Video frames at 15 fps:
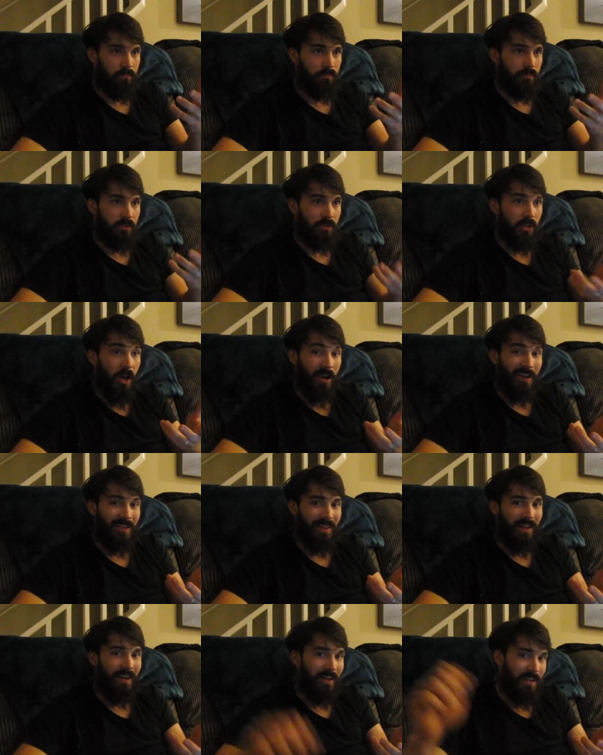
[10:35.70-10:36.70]
socket
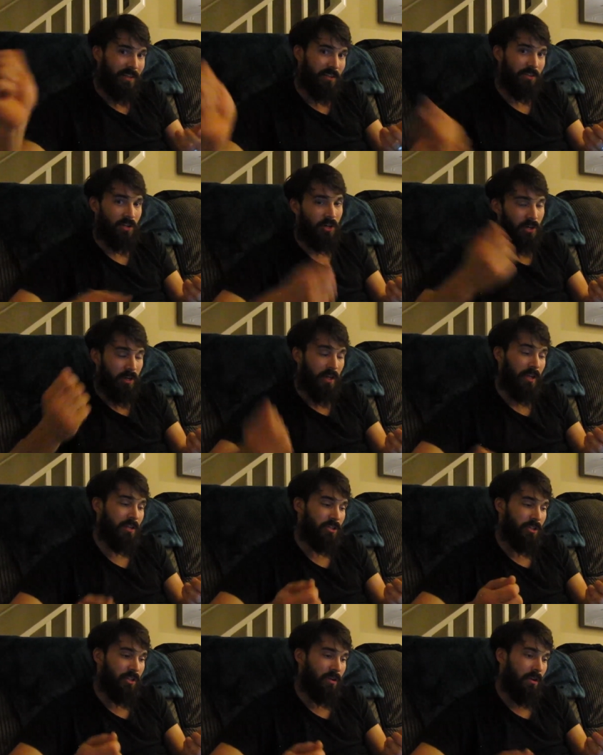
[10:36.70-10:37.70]
that I need to turn the
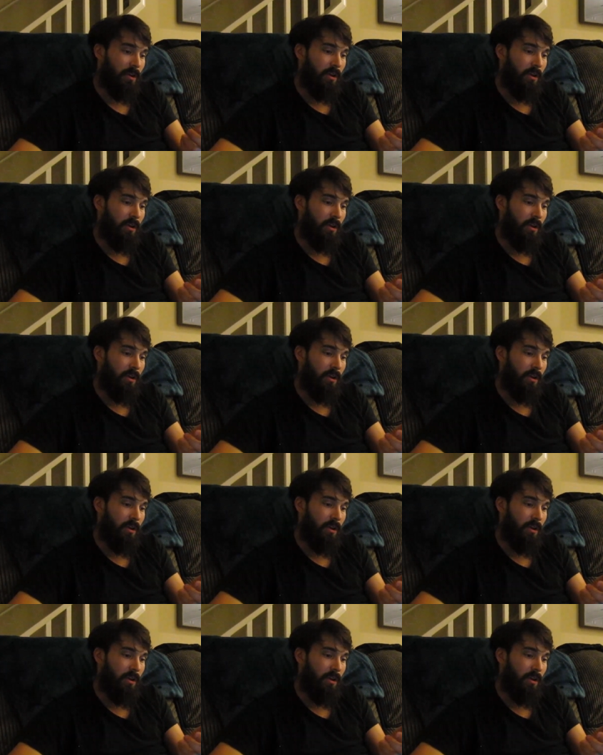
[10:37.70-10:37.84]
engine,